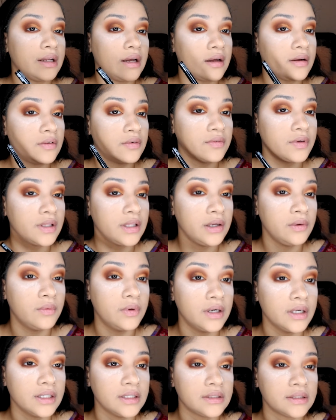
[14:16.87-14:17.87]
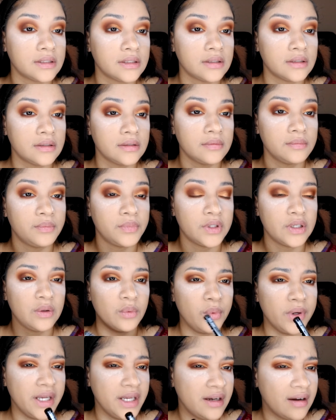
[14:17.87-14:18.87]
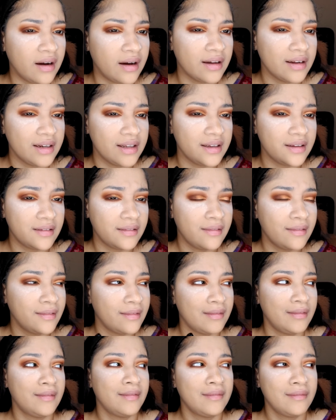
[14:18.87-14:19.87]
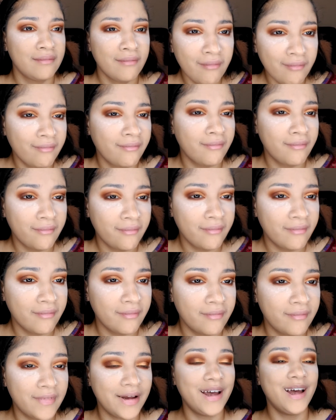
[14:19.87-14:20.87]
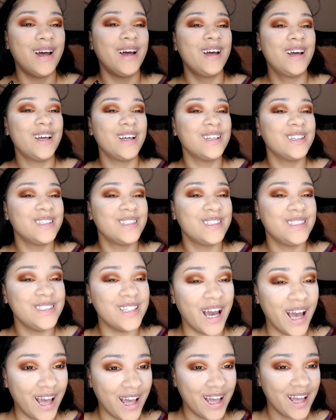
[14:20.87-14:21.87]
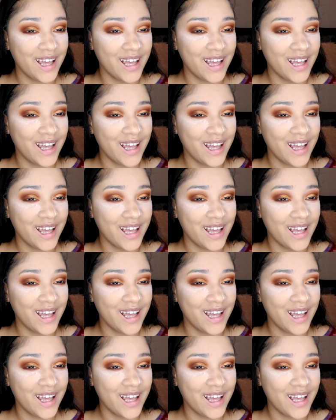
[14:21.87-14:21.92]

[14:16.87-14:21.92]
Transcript: I don't really want to put a wing on it. Yeah.